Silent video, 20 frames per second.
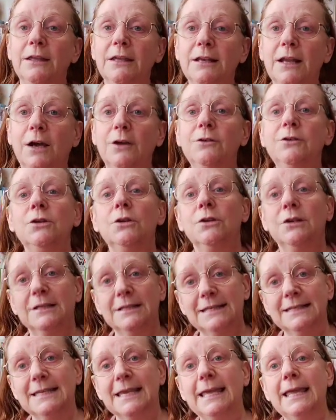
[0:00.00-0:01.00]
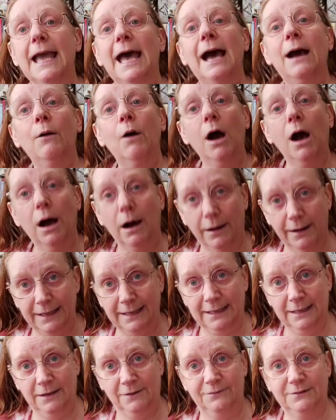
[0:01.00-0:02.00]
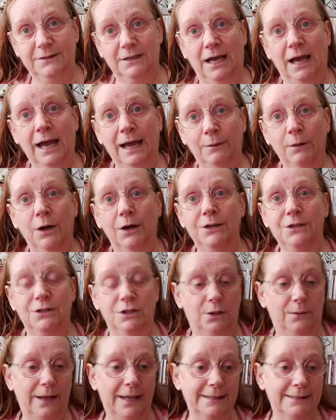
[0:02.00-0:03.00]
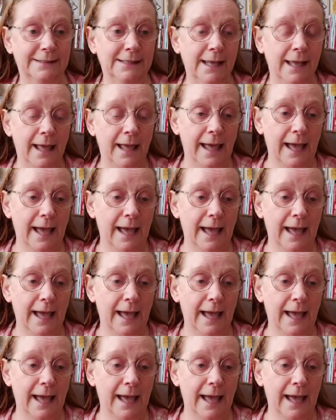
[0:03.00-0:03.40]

you know you can see how I do it.